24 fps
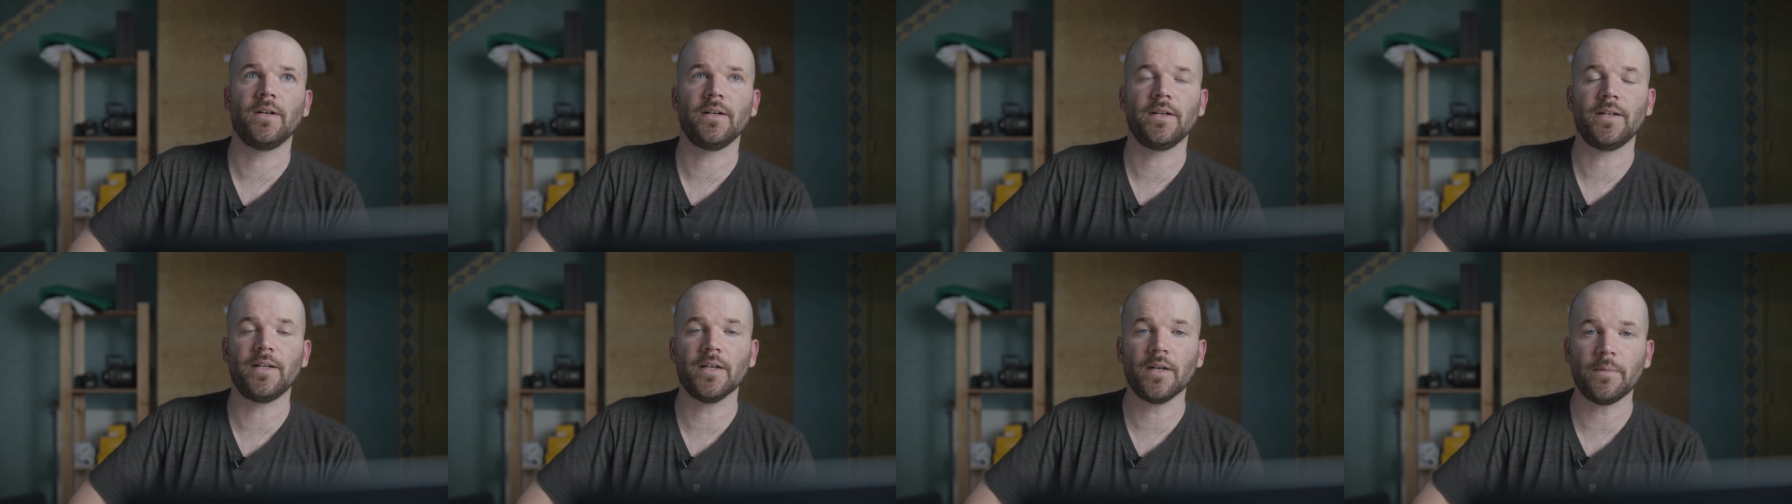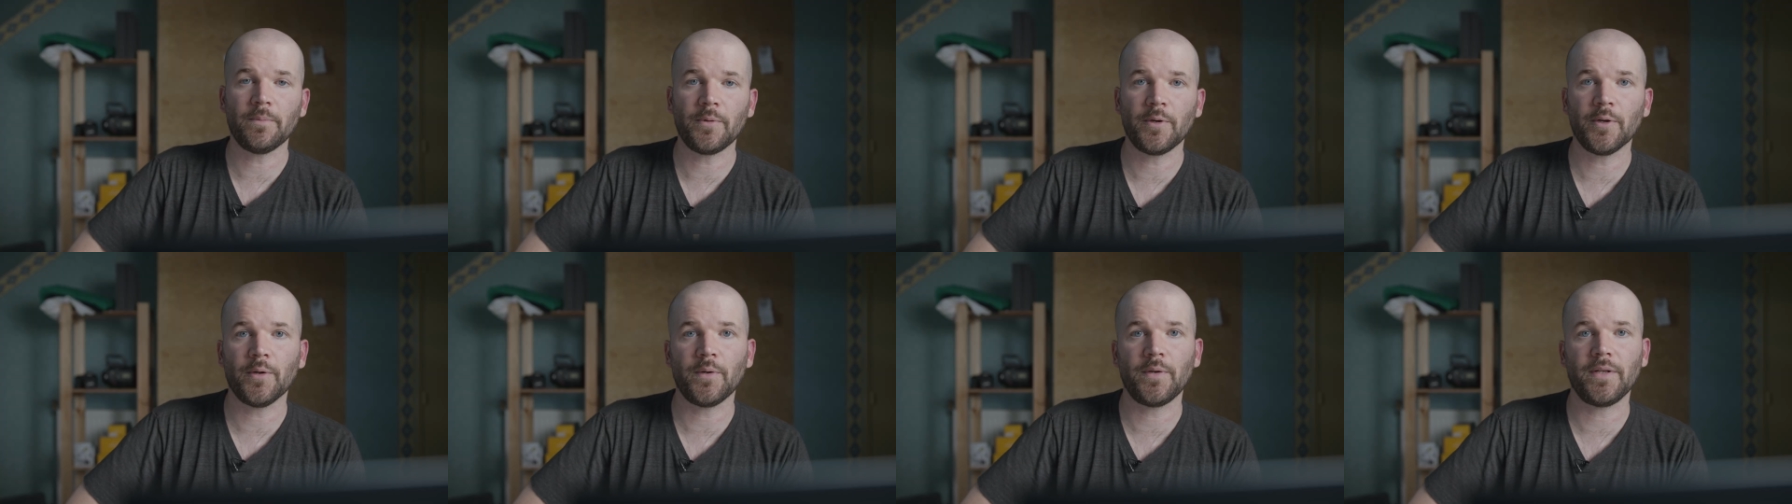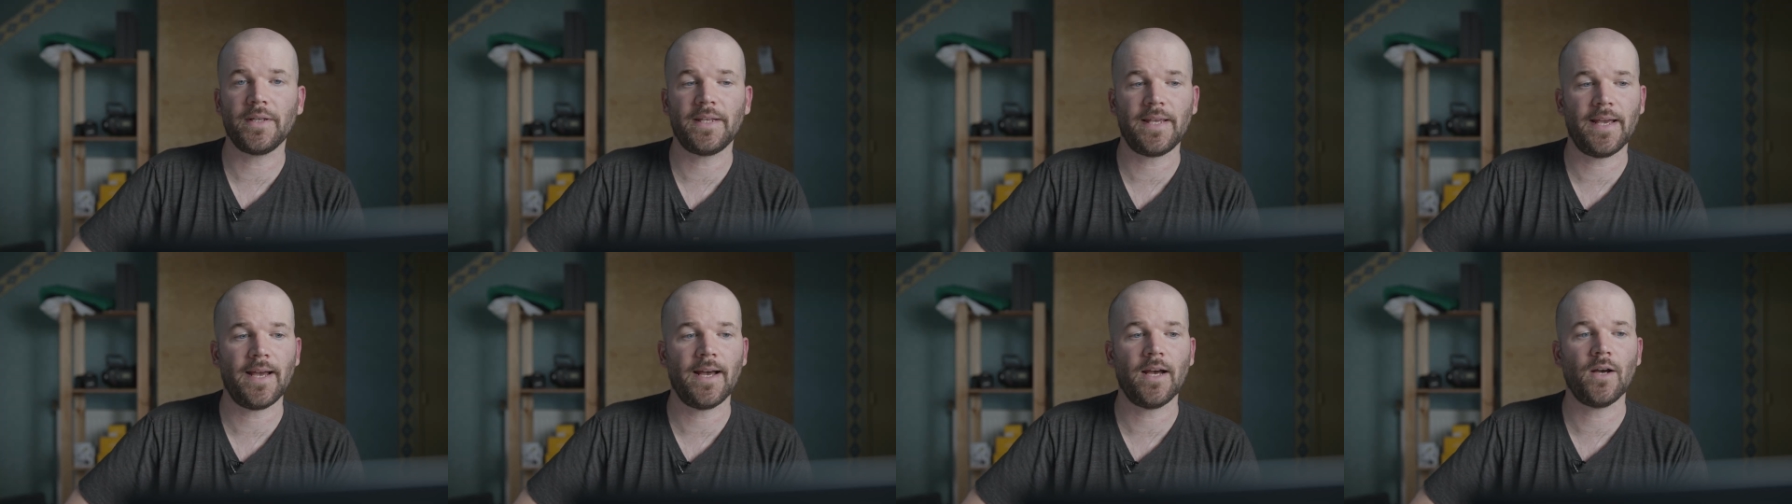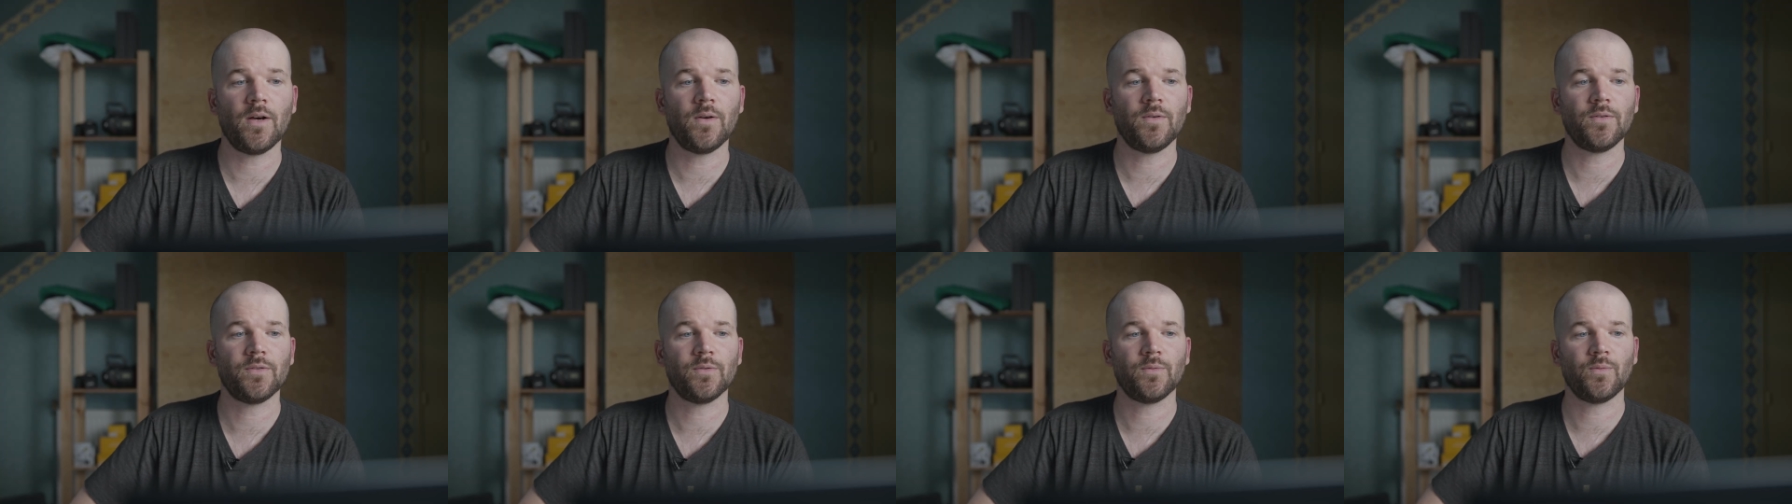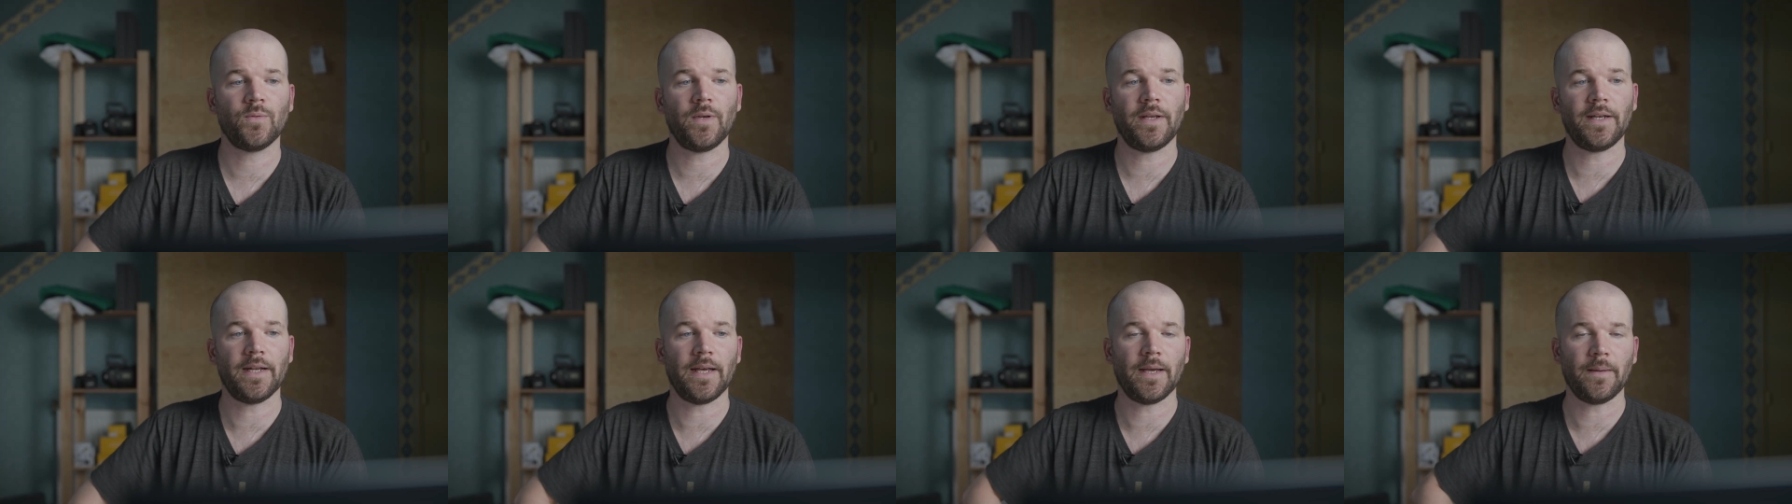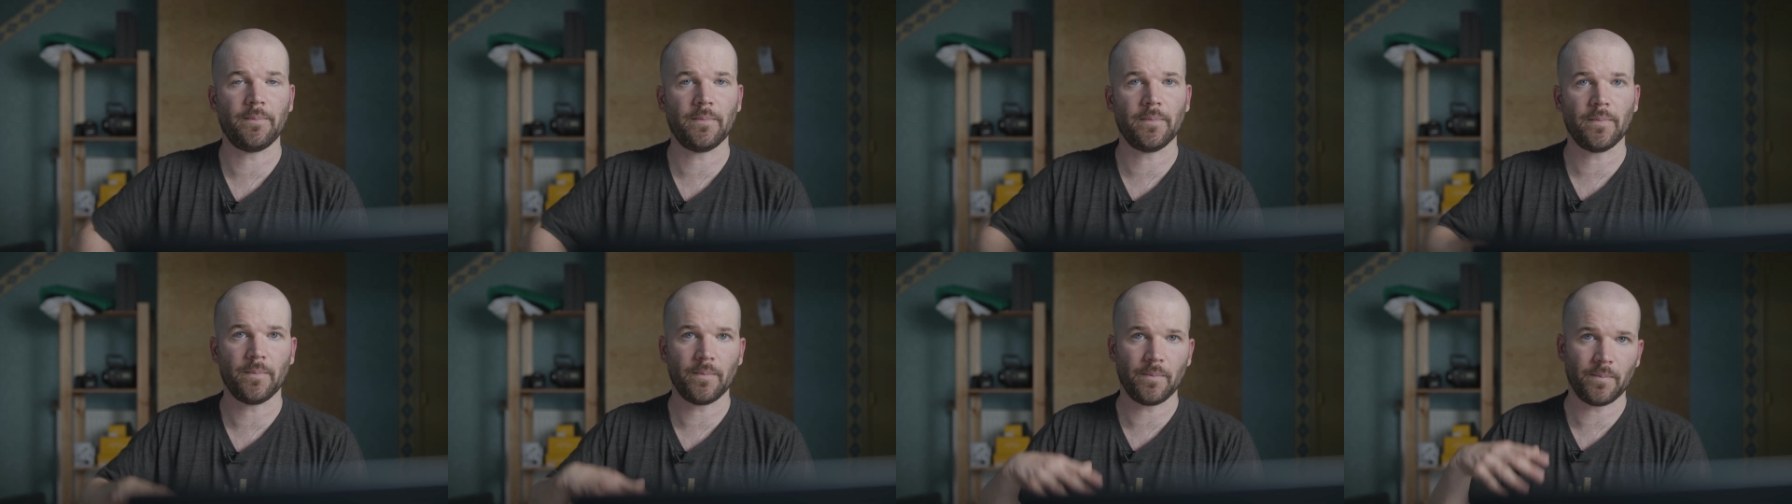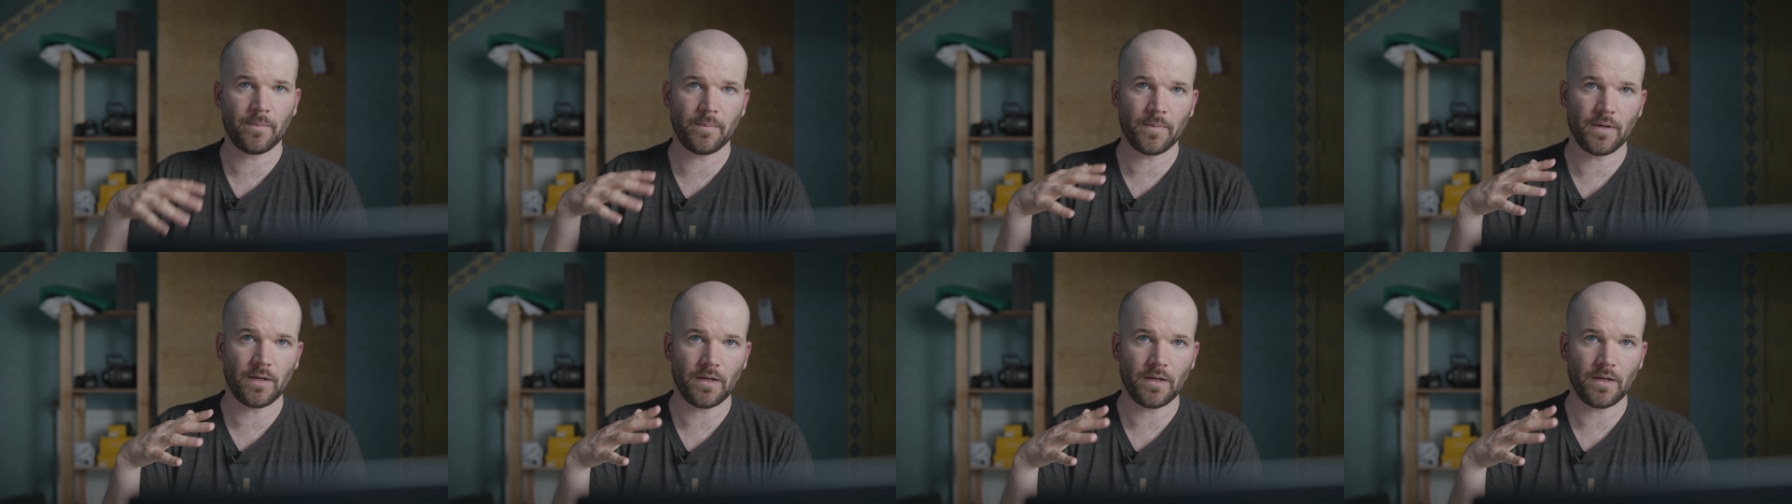Gumroad account and I'm